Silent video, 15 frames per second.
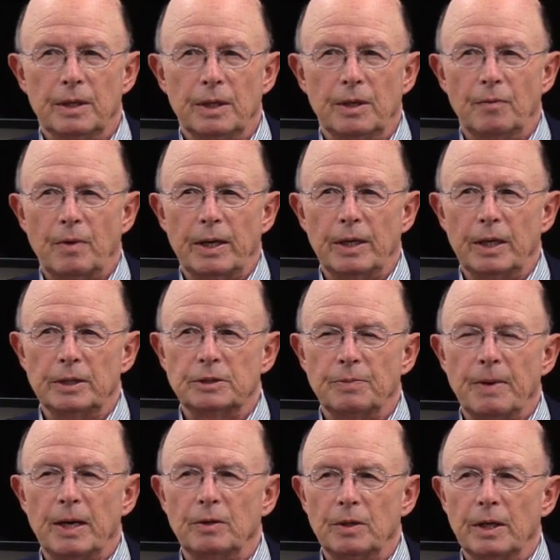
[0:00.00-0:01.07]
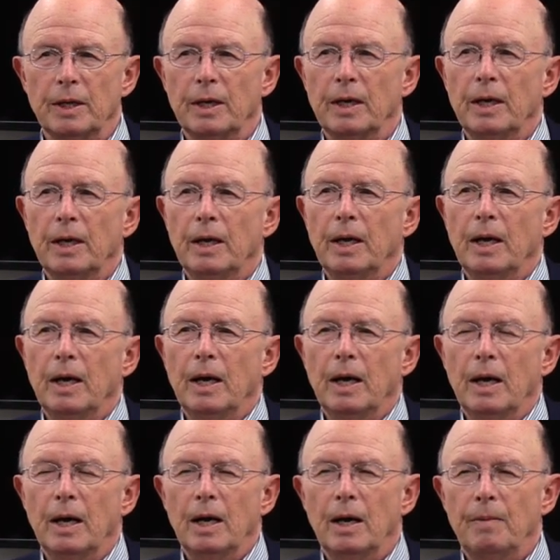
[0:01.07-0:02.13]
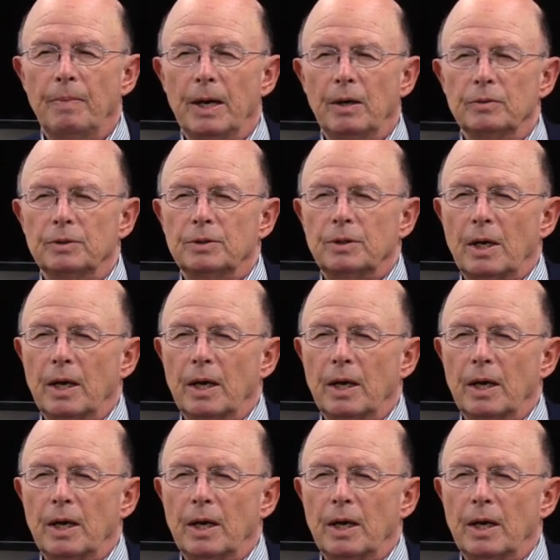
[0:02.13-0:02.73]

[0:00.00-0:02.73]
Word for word: it right, it's about about